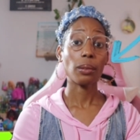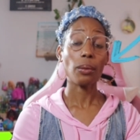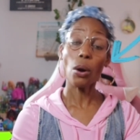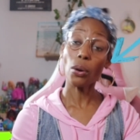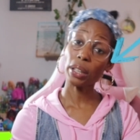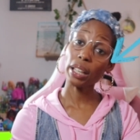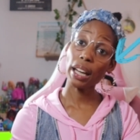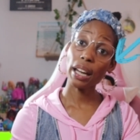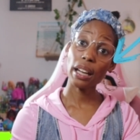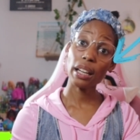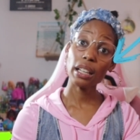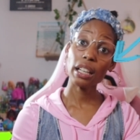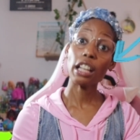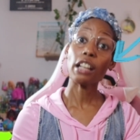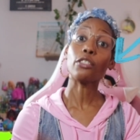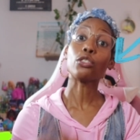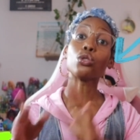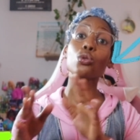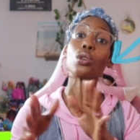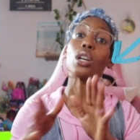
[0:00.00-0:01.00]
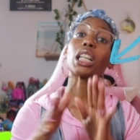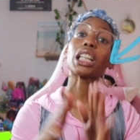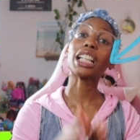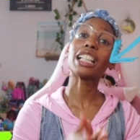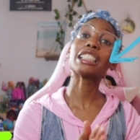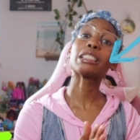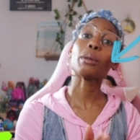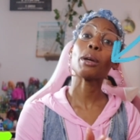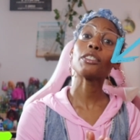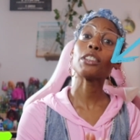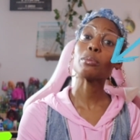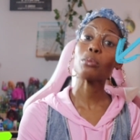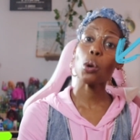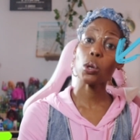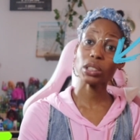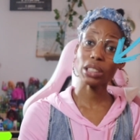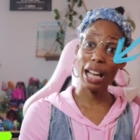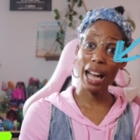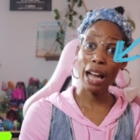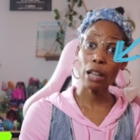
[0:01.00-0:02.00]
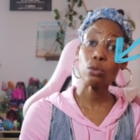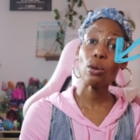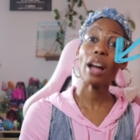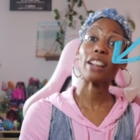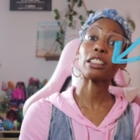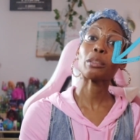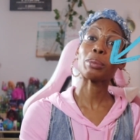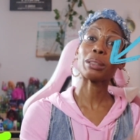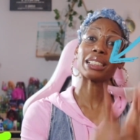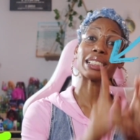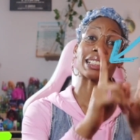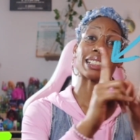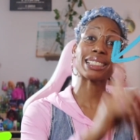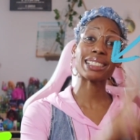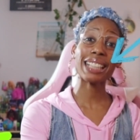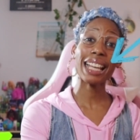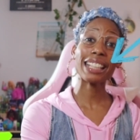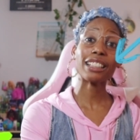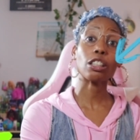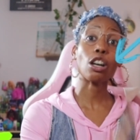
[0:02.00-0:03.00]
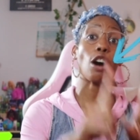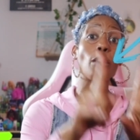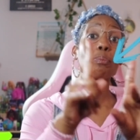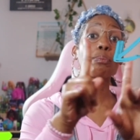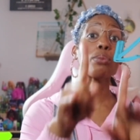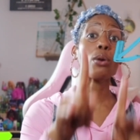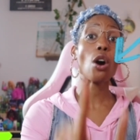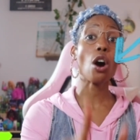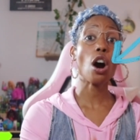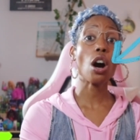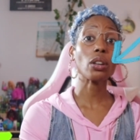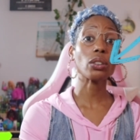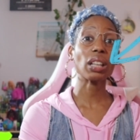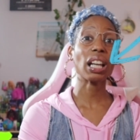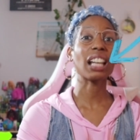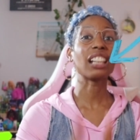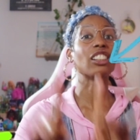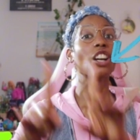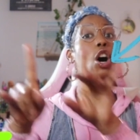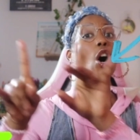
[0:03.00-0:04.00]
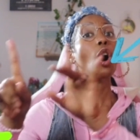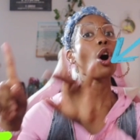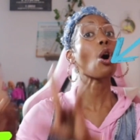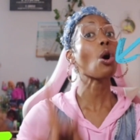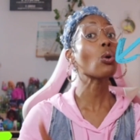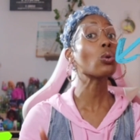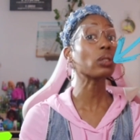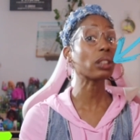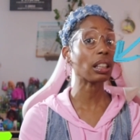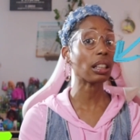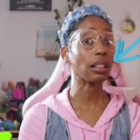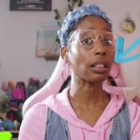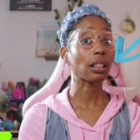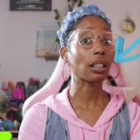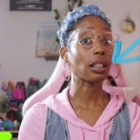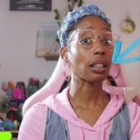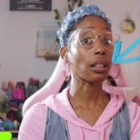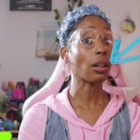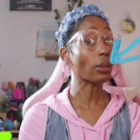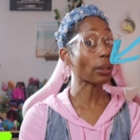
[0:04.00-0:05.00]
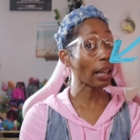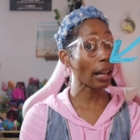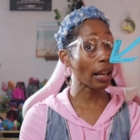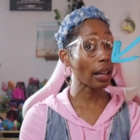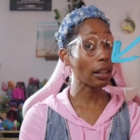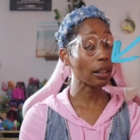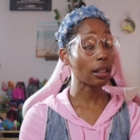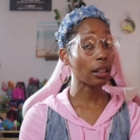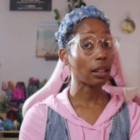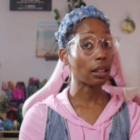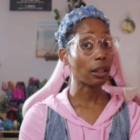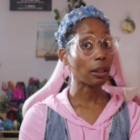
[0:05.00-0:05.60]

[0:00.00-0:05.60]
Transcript: Okay? If you claim to be of the Most High, you have to be set apart and holy. Okay?